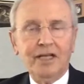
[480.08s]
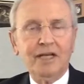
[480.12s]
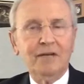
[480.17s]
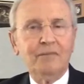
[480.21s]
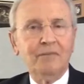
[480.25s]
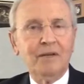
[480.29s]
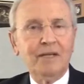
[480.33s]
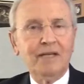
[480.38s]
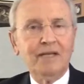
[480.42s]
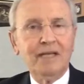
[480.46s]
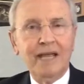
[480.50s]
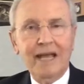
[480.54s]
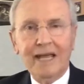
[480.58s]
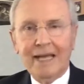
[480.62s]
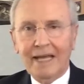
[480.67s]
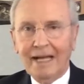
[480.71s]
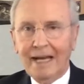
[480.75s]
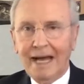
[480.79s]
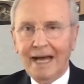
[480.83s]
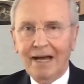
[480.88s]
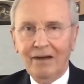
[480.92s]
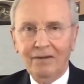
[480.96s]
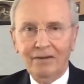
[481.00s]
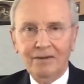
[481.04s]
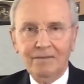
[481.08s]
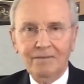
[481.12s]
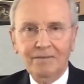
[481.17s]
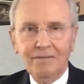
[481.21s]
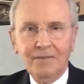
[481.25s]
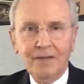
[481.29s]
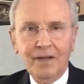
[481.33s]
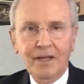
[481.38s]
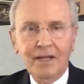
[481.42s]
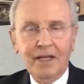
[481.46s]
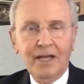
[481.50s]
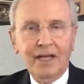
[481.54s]
there can be taken out.
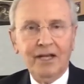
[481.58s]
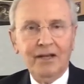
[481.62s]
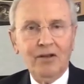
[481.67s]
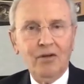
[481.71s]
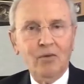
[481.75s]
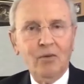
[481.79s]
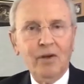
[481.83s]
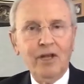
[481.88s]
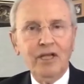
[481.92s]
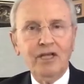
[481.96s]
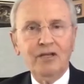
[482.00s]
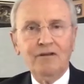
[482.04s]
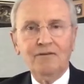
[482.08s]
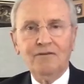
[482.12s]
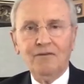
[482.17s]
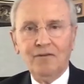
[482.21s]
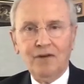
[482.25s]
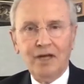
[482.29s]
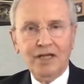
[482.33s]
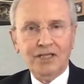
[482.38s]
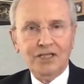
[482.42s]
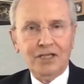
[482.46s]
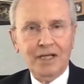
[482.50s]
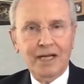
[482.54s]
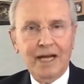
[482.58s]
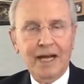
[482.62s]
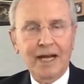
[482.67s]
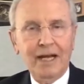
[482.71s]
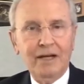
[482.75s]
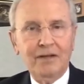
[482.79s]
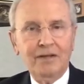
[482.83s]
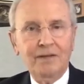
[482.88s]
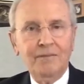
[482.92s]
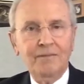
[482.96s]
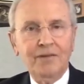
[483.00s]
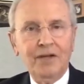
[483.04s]
And the way you flush it
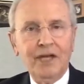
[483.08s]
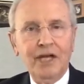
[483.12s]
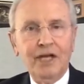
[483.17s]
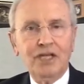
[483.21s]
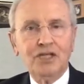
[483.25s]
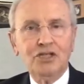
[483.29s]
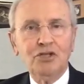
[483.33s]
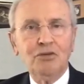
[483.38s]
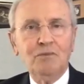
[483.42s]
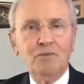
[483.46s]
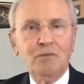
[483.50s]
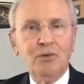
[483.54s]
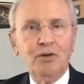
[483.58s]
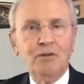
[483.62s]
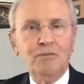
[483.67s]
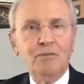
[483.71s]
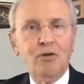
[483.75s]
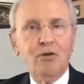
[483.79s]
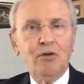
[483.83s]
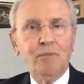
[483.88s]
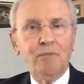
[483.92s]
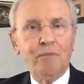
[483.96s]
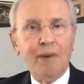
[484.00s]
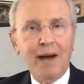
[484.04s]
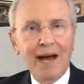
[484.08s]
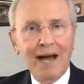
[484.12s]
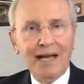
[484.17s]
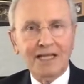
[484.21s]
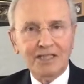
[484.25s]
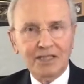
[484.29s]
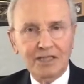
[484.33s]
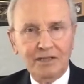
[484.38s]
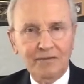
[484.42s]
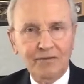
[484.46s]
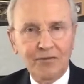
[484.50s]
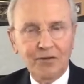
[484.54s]
out is you put more
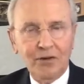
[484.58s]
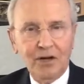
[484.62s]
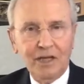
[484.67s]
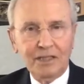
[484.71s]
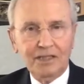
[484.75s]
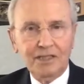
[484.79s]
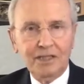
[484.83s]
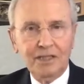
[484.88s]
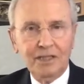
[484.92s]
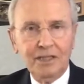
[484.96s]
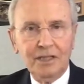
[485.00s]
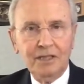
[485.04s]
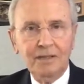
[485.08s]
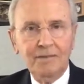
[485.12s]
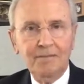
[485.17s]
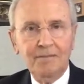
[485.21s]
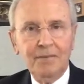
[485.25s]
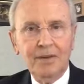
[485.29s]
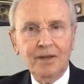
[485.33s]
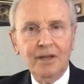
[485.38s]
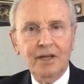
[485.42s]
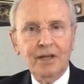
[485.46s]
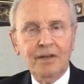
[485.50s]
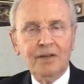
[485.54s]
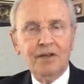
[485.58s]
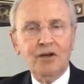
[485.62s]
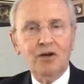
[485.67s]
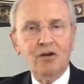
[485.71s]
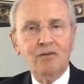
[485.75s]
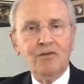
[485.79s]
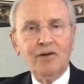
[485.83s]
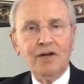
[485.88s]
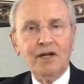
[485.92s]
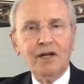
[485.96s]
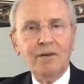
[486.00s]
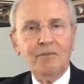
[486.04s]
positive thoughts in that
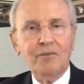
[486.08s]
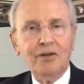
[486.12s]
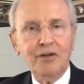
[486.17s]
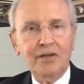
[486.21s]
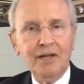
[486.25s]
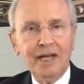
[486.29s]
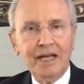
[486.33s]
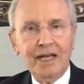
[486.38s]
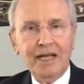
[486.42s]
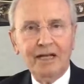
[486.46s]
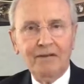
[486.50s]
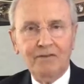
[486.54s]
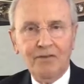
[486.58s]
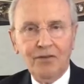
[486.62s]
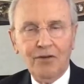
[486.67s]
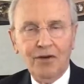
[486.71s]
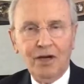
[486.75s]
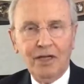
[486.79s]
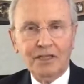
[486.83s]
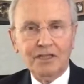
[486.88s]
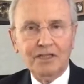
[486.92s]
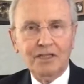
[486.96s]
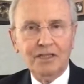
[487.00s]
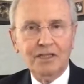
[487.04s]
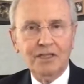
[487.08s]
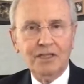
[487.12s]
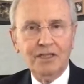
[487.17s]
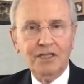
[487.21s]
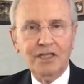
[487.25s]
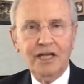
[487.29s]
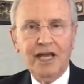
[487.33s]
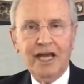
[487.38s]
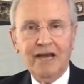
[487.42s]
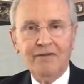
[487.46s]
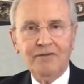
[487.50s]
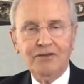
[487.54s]
overcome the negative thoughts
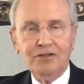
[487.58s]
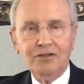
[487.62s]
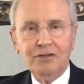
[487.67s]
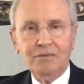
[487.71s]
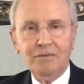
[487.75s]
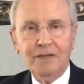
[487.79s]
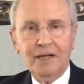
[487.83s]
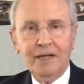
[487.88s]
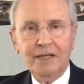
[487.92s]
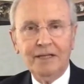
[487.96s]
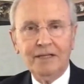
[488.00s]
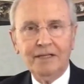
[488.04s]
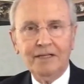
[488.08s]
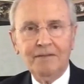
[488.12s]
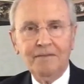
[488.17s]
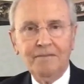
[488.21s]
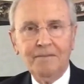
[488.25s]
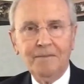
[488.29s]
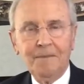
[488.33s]
that you have in your mind.